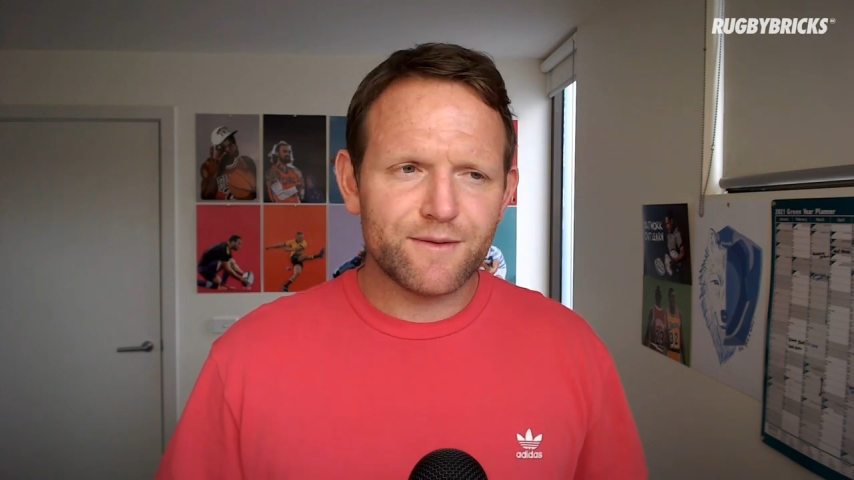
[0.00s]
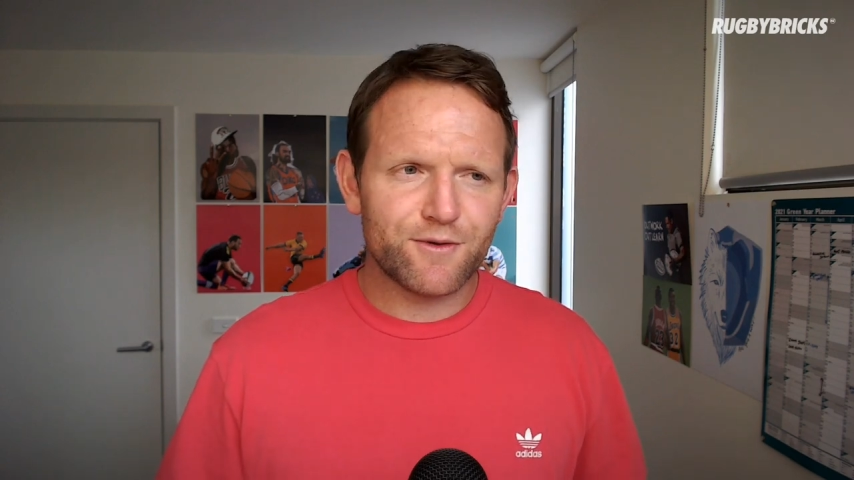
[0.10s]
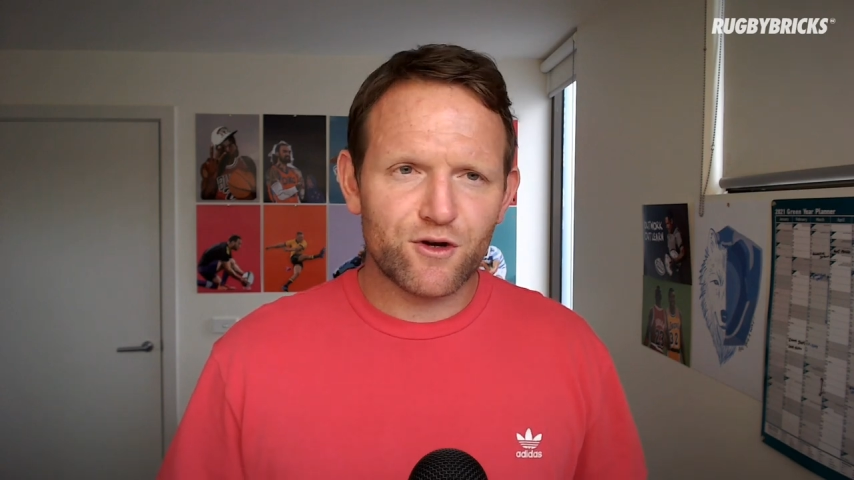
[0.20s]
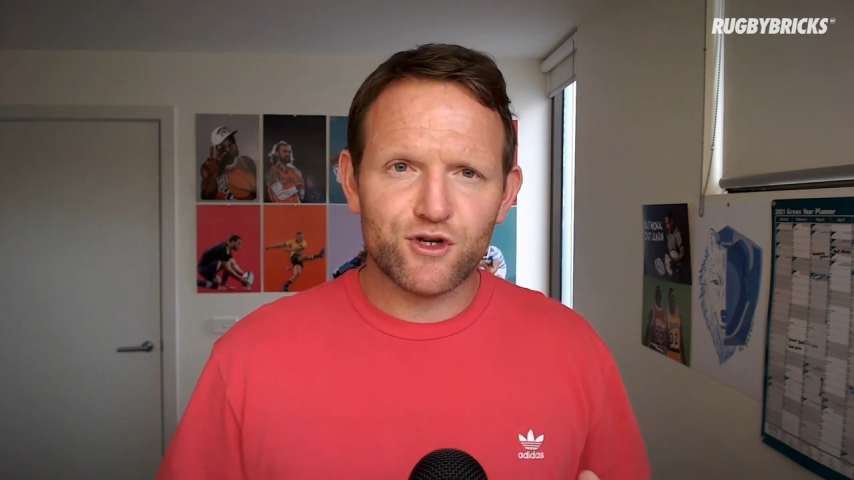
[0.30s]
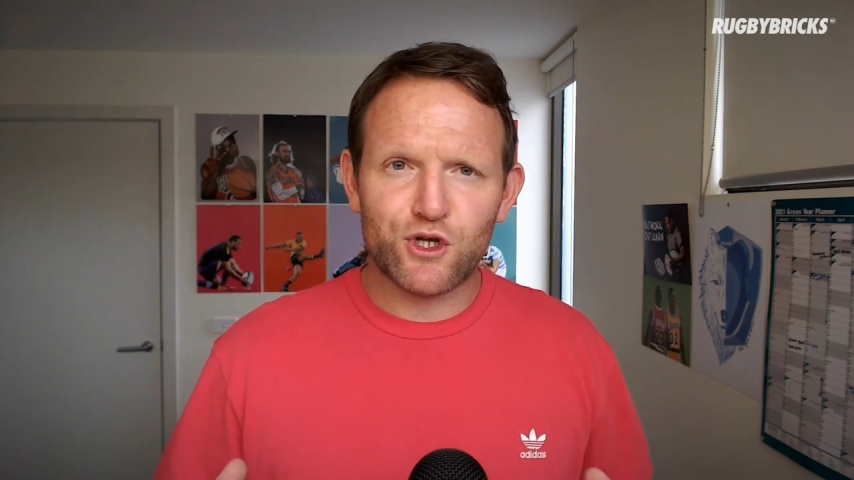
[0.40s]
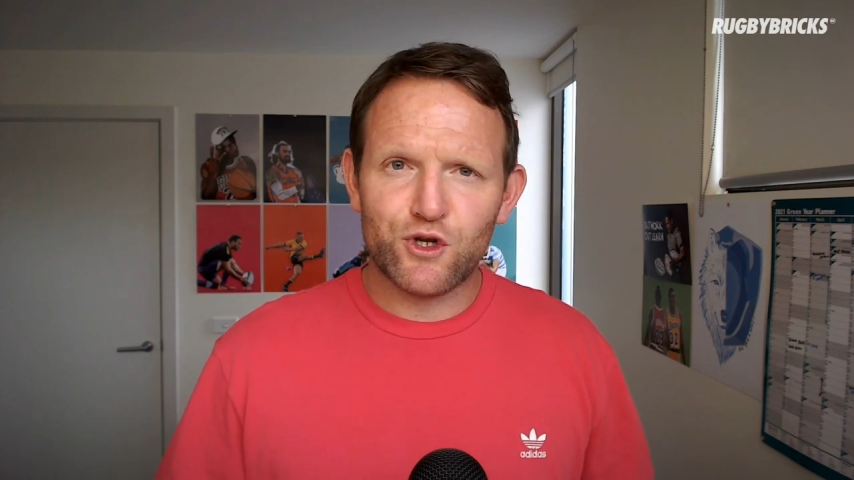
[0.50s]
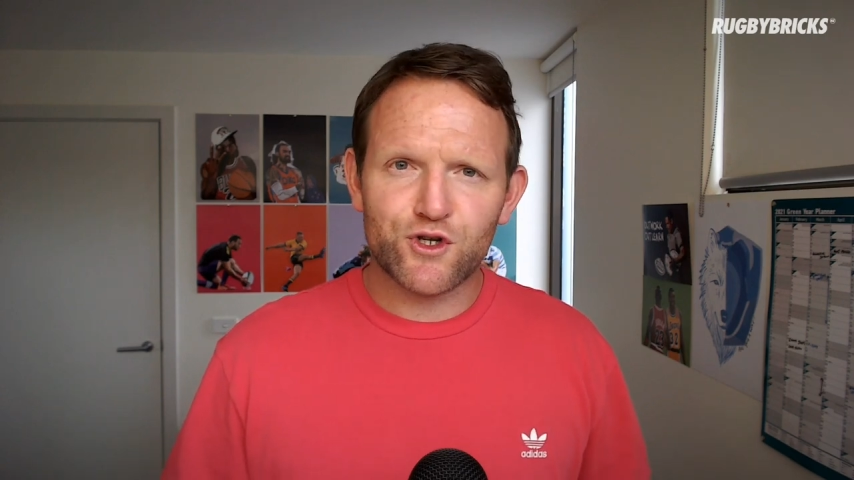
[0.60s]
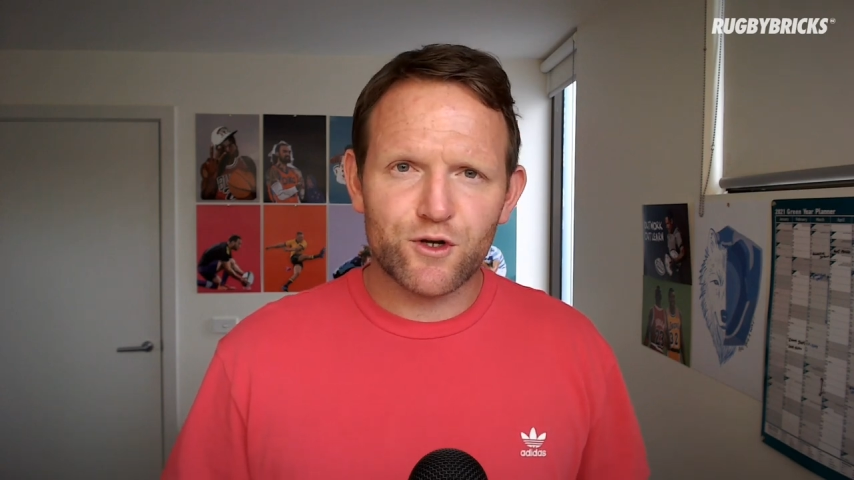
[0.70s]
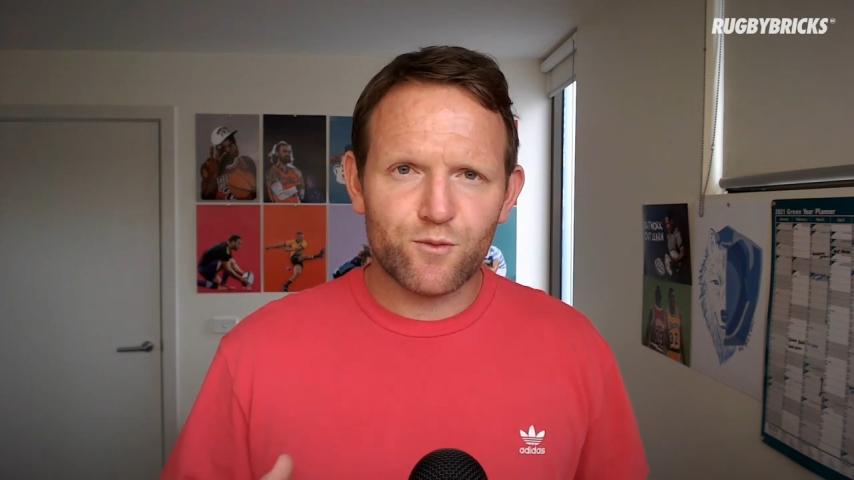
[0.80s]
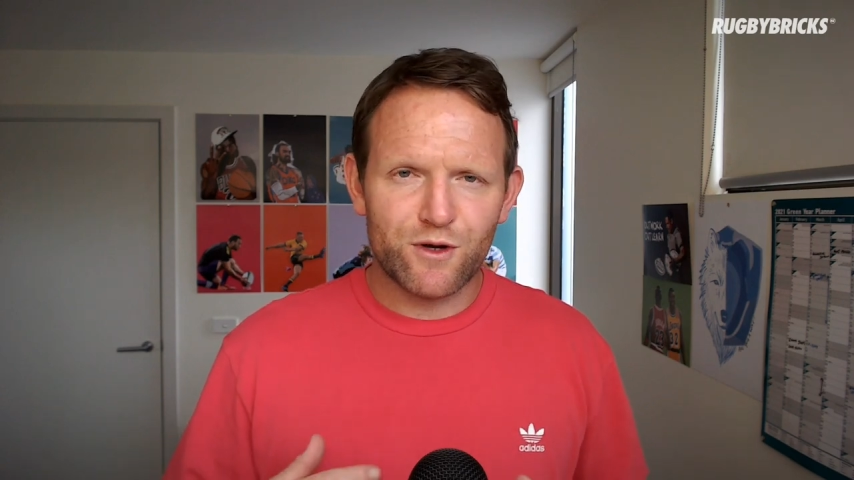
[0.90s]
but on
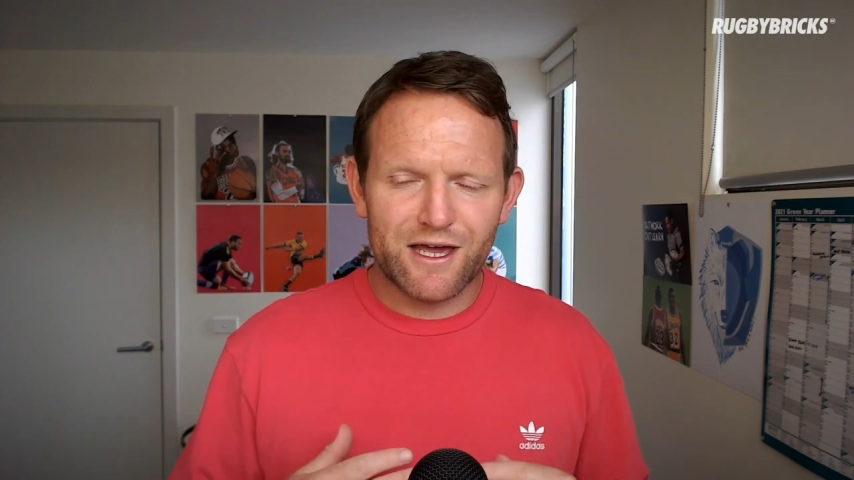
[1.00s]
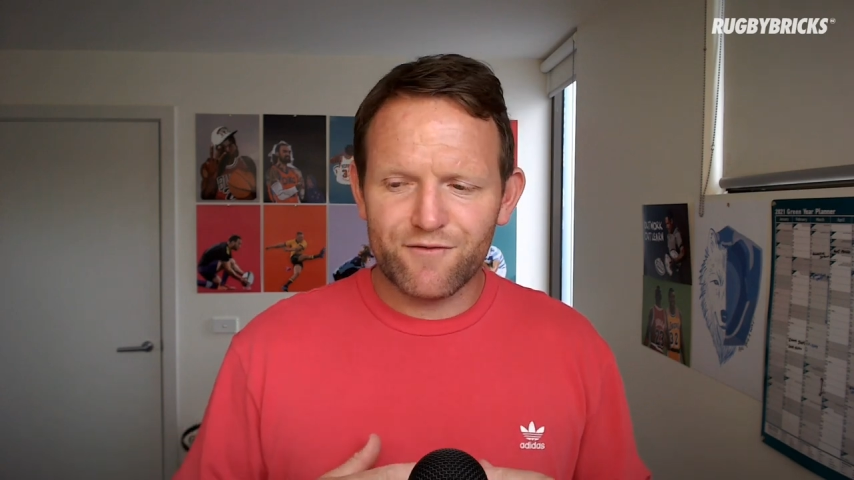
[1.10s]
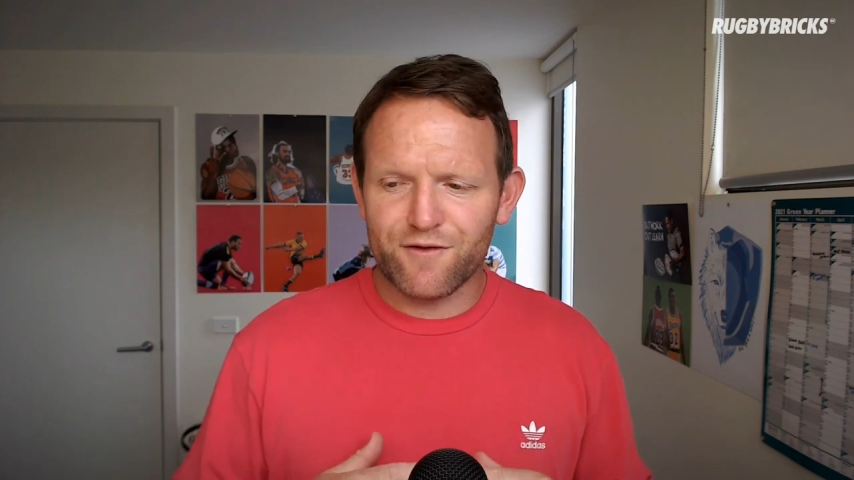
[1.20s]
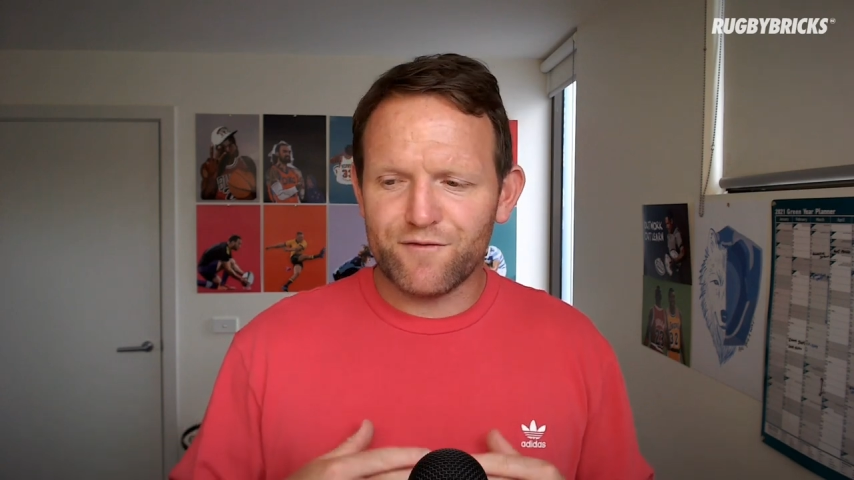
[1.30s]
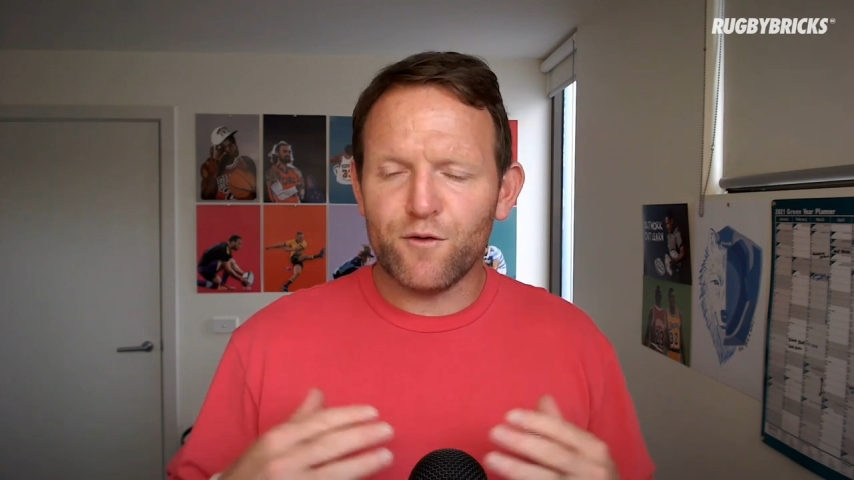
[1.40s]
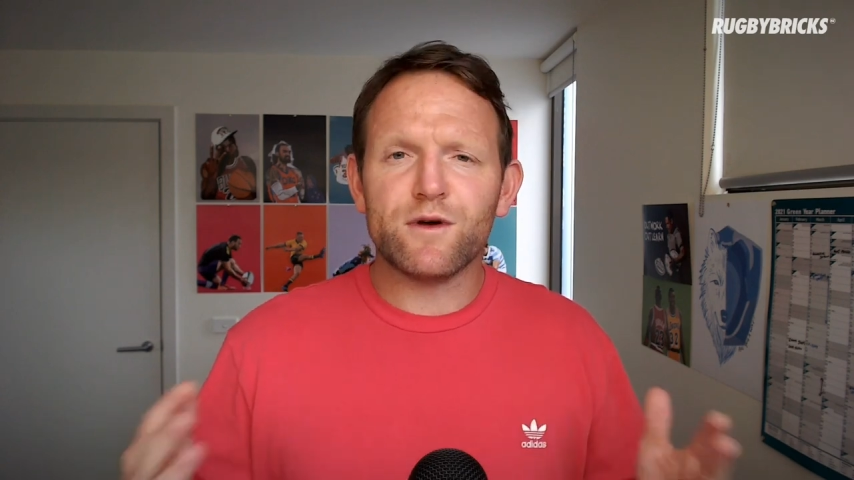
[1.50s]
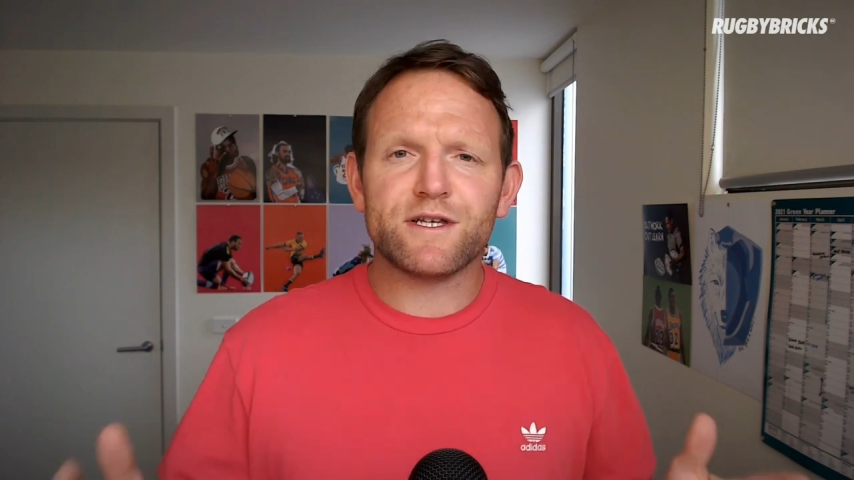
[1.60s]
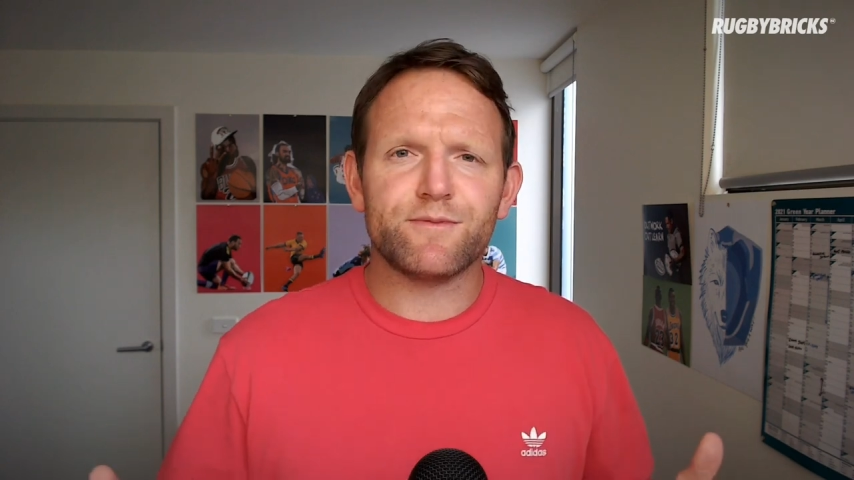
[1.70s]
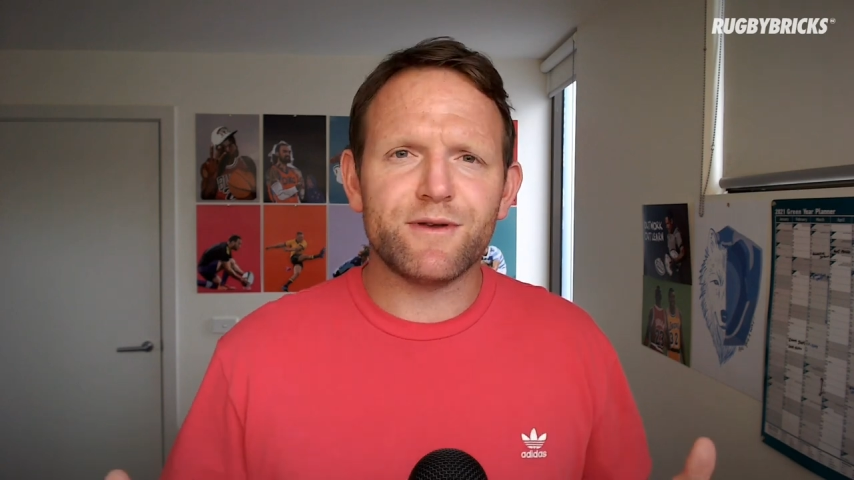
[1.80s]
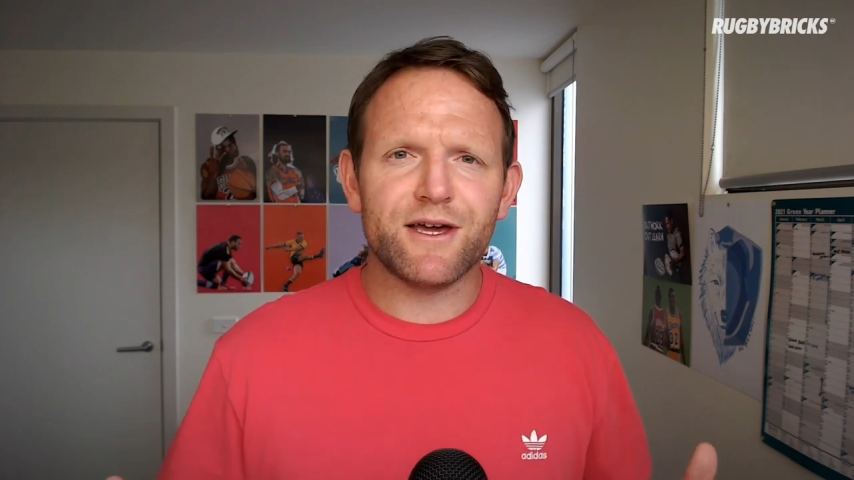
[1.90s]
YouTube we have the full
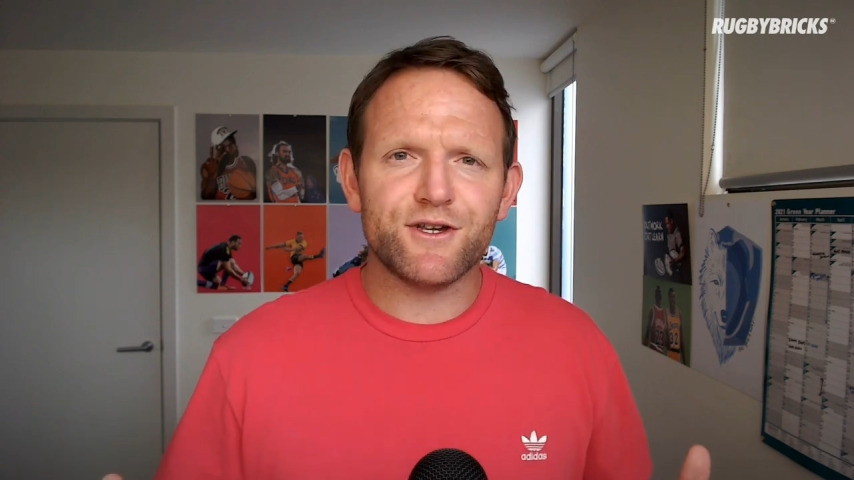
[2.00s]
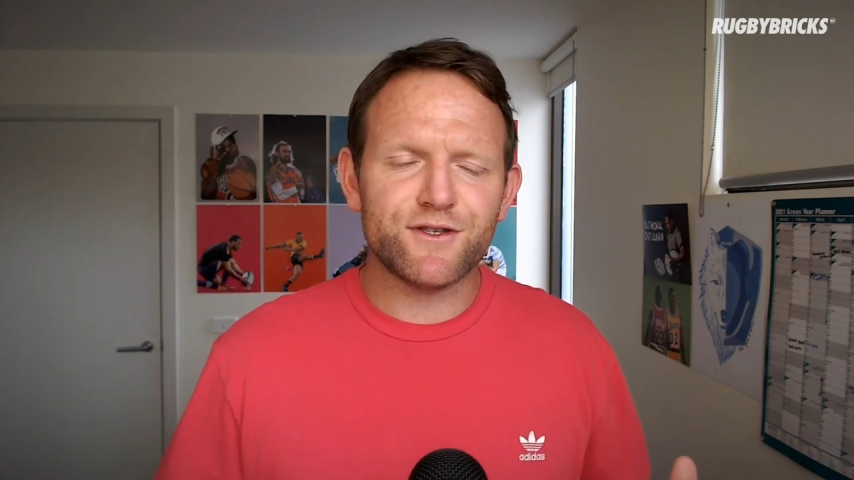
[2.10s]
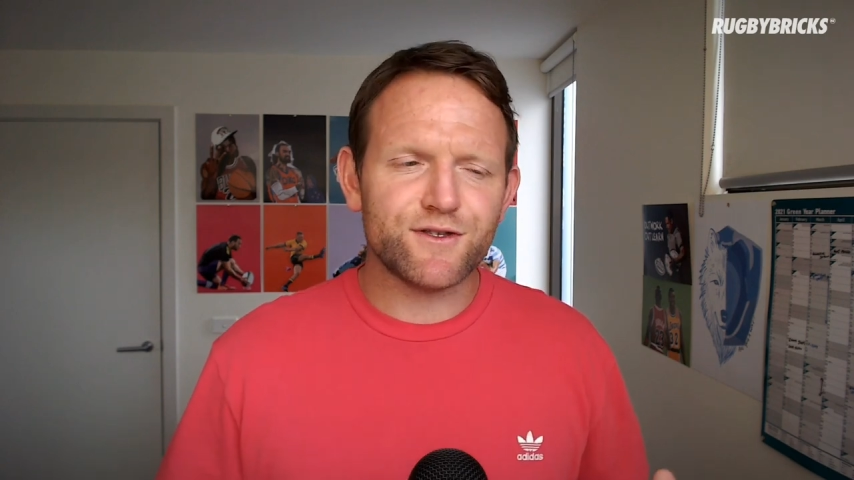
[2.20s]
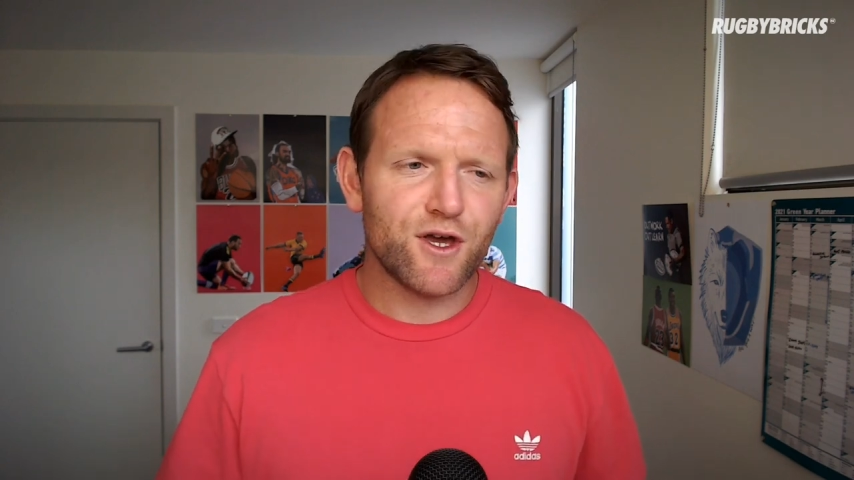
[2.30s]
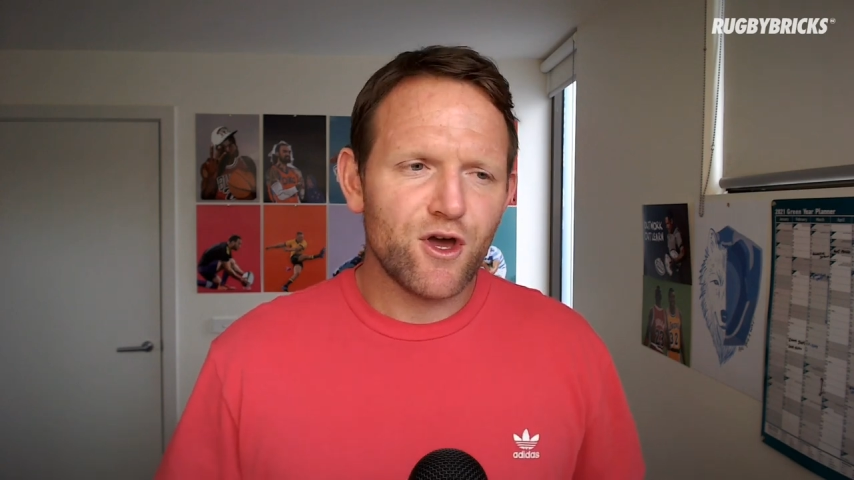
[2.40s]
explanations,